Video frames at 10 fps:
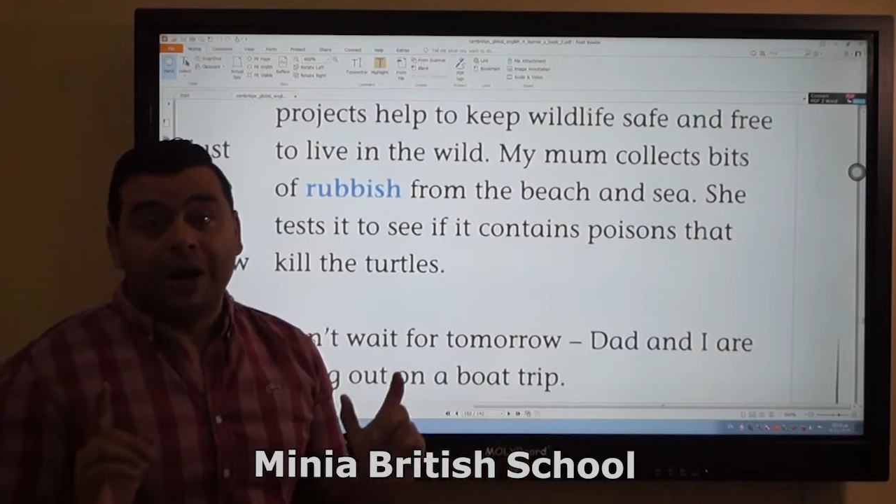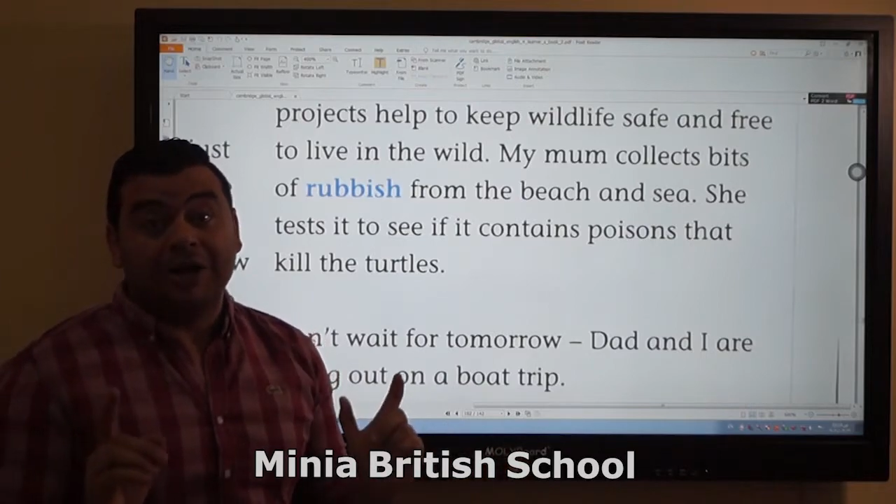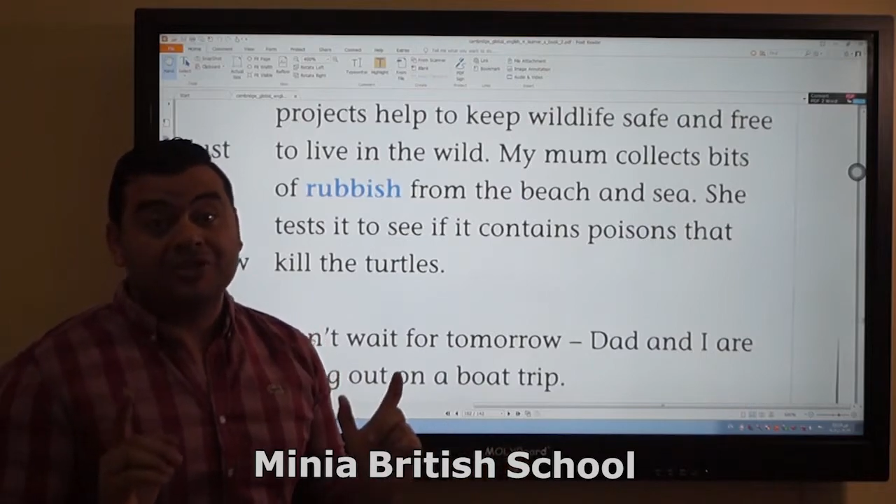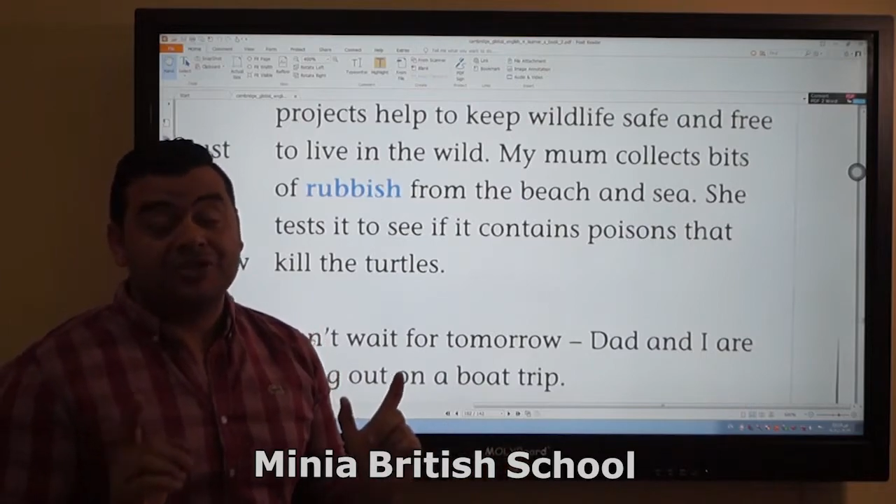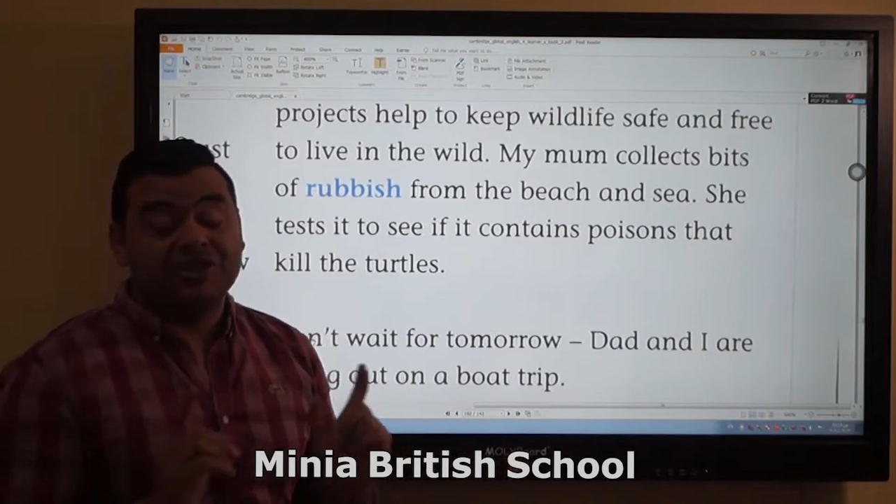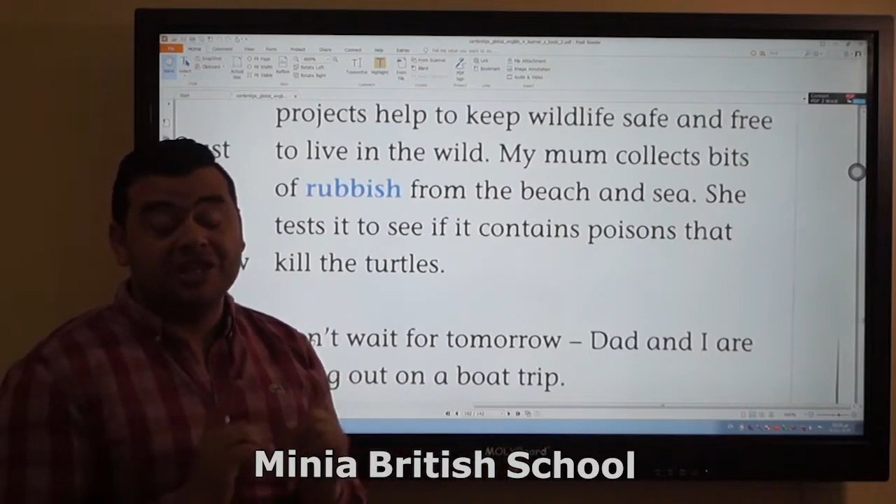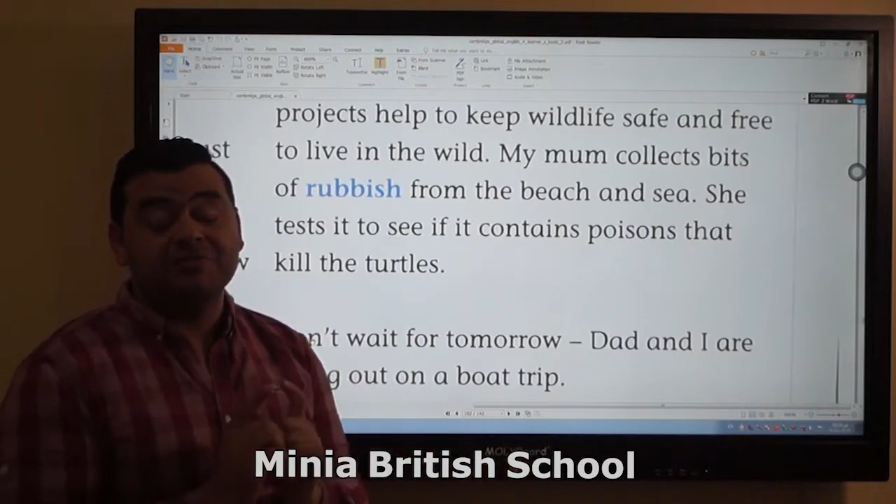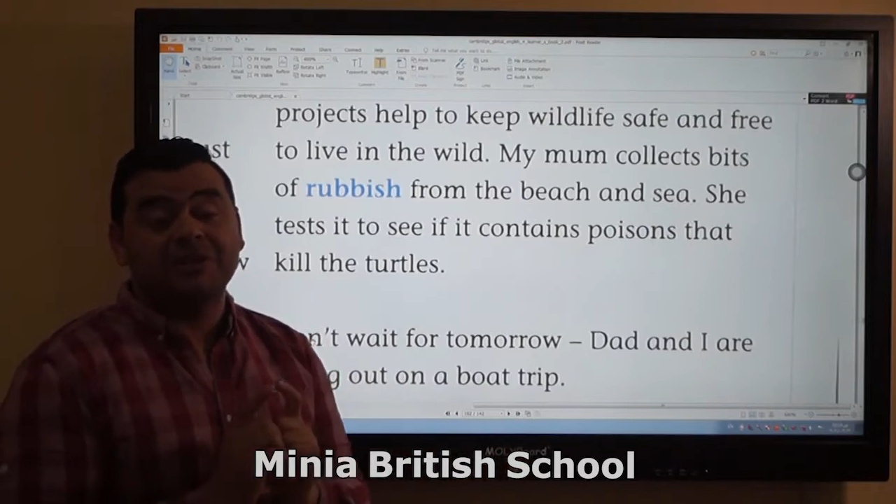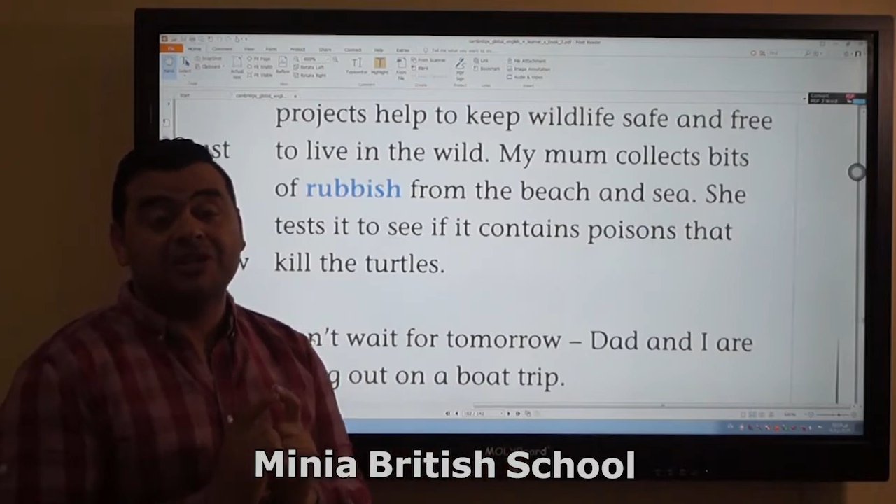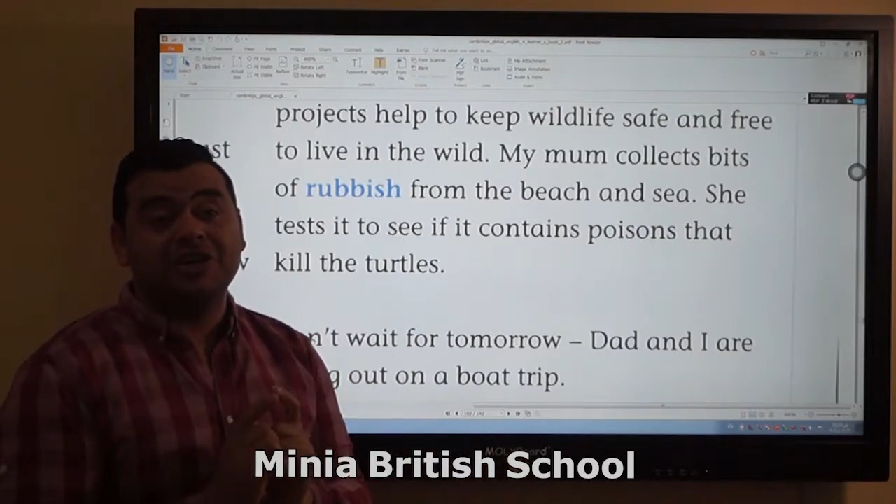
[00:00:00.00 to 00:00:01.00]
But this
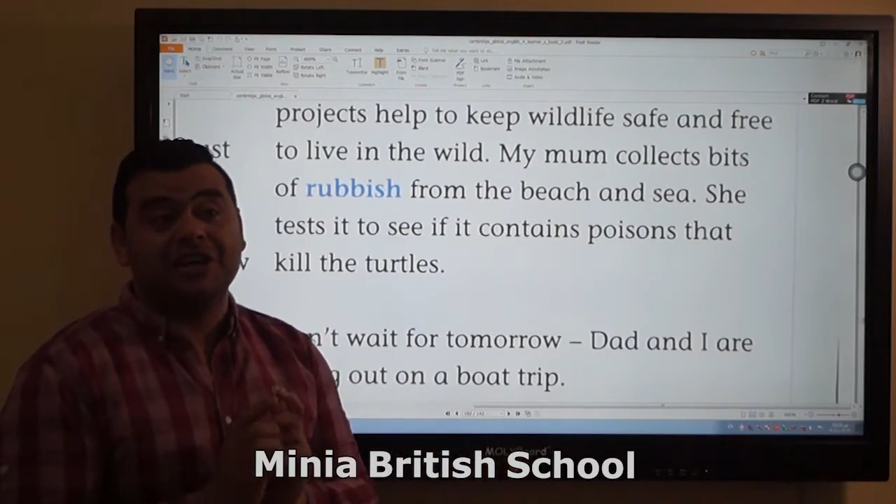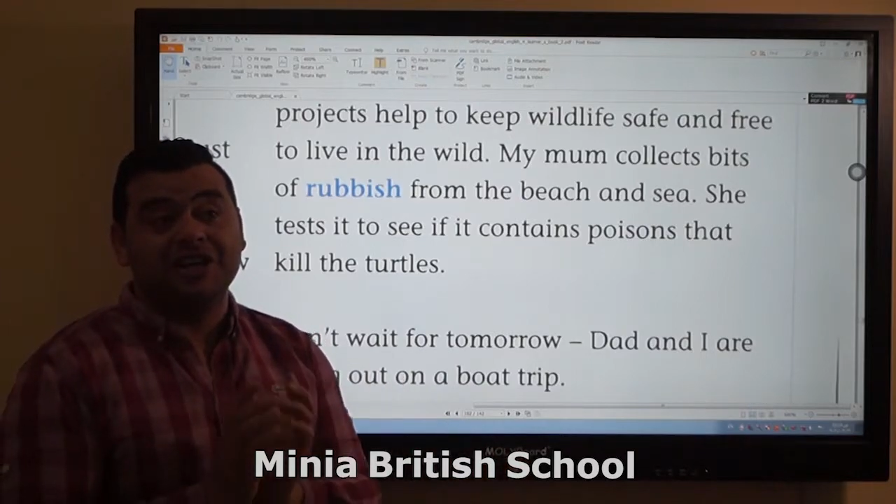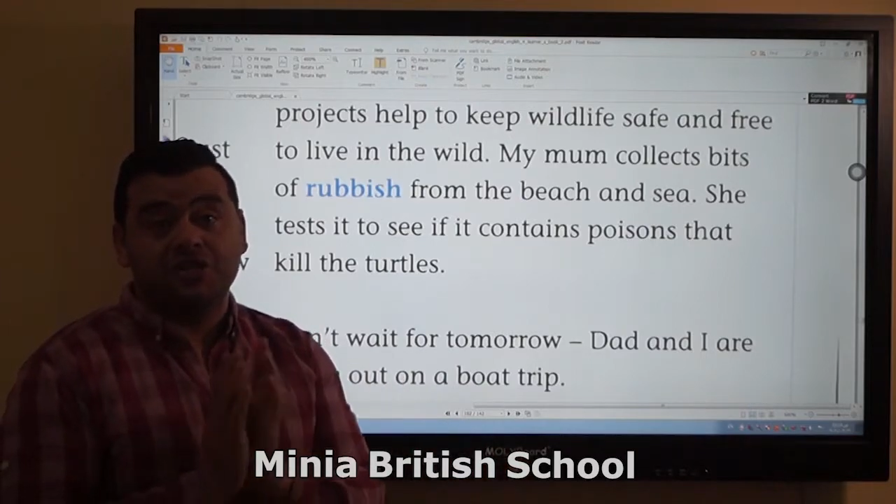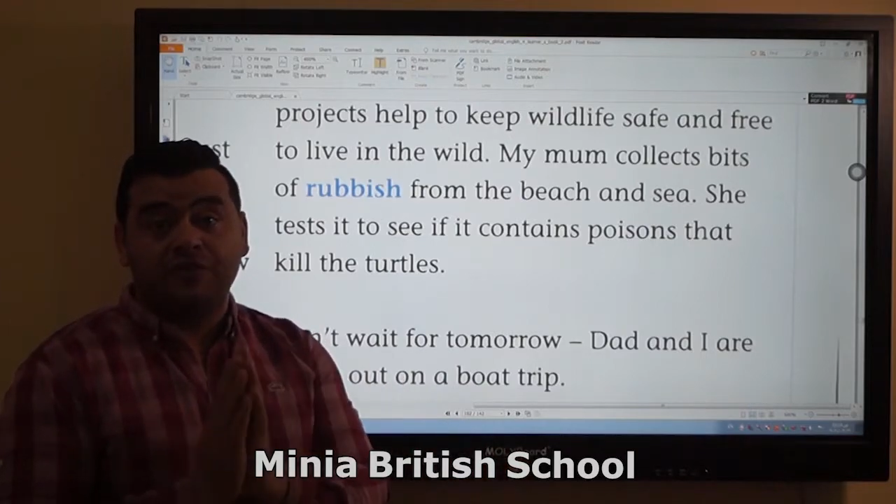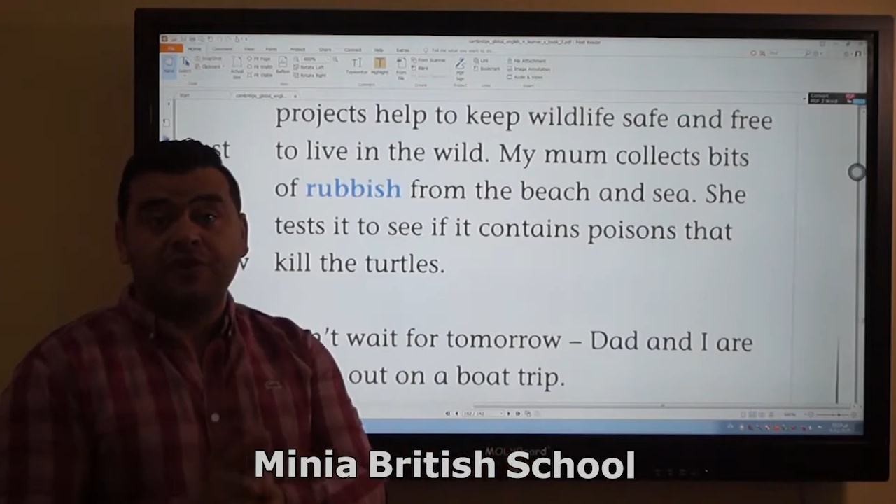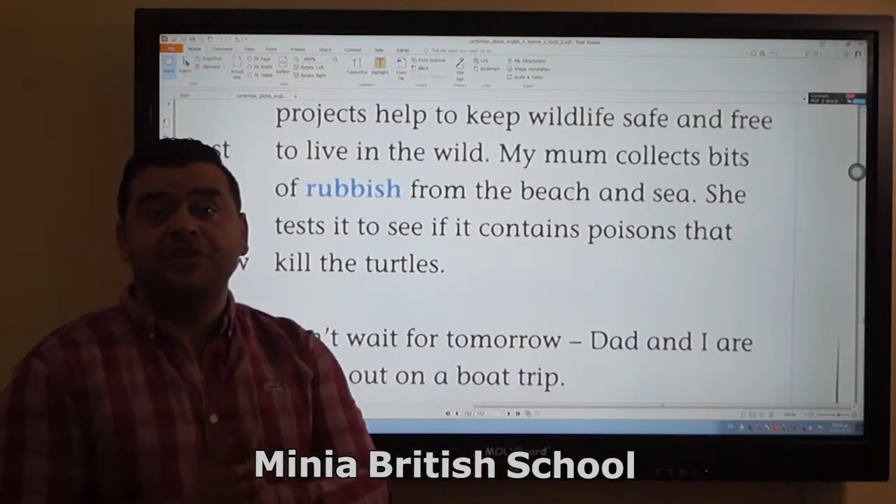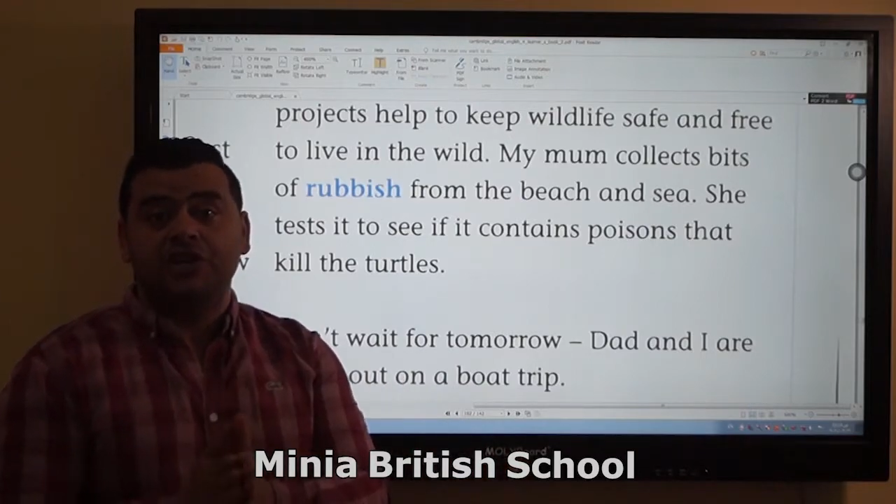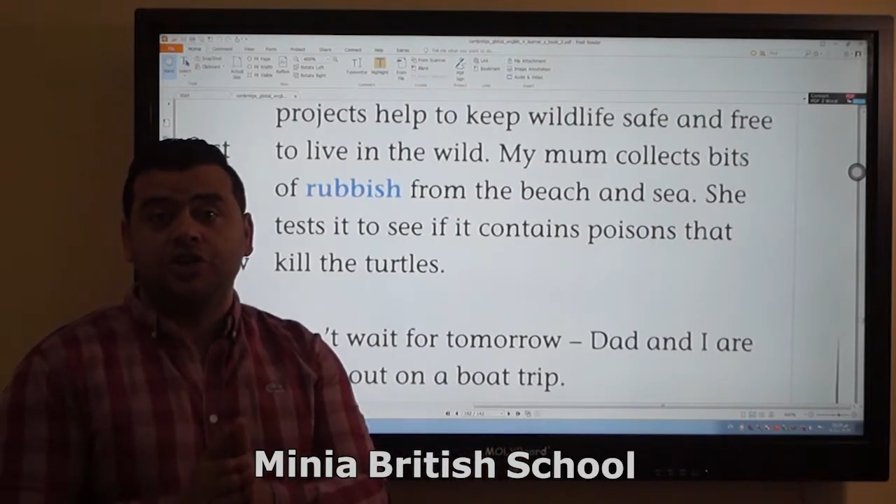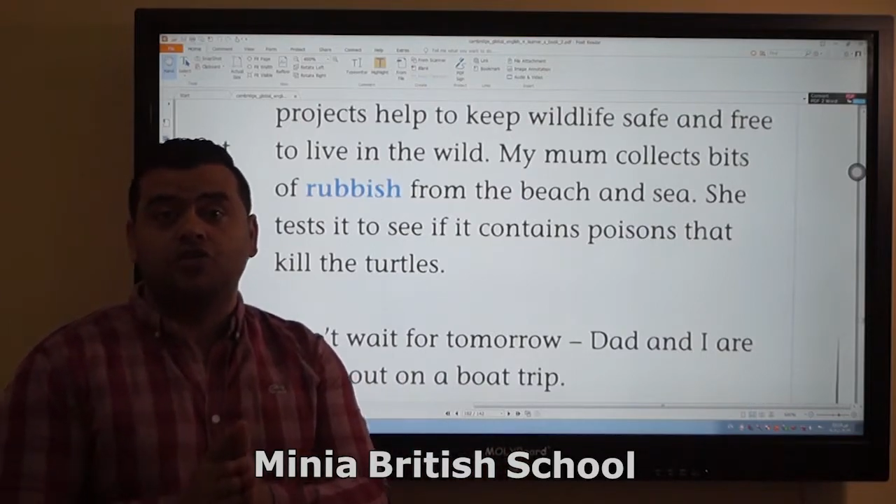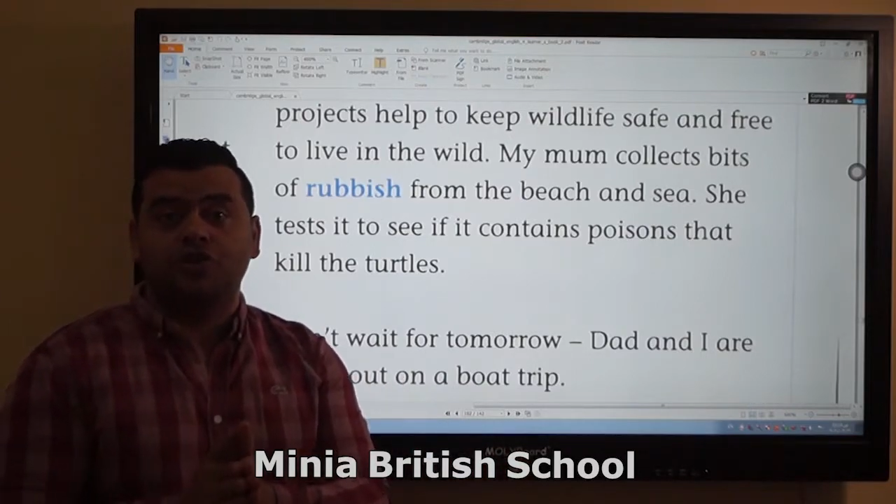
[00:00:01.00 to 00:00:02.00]
material is very
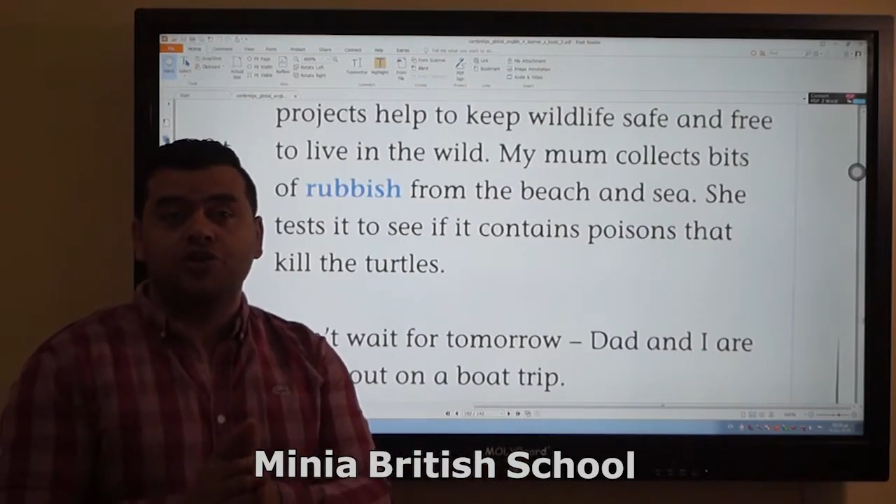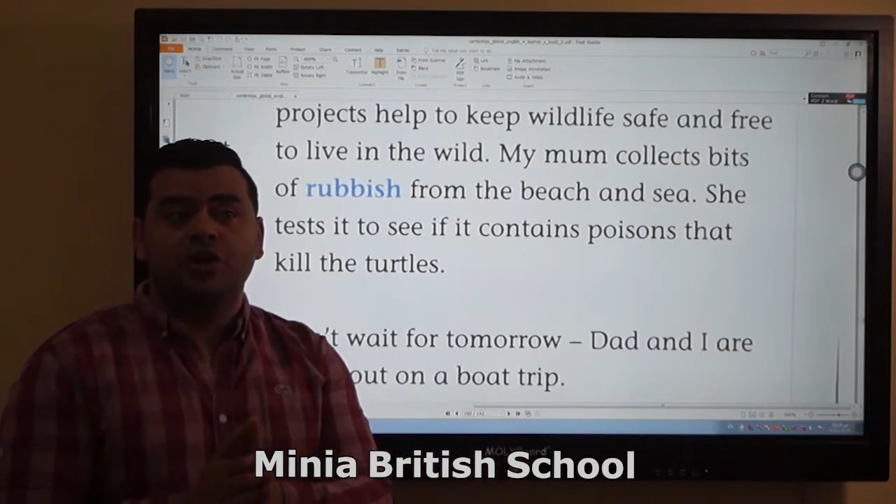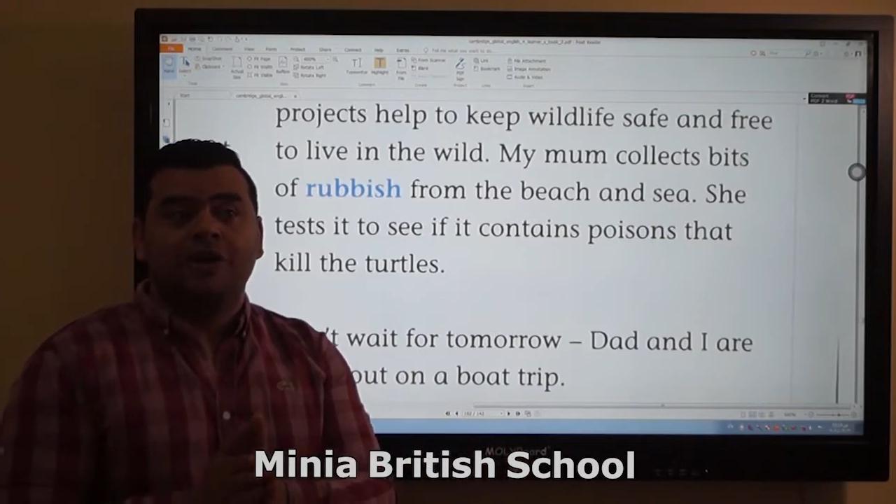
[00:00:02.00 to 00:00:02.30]
dangerous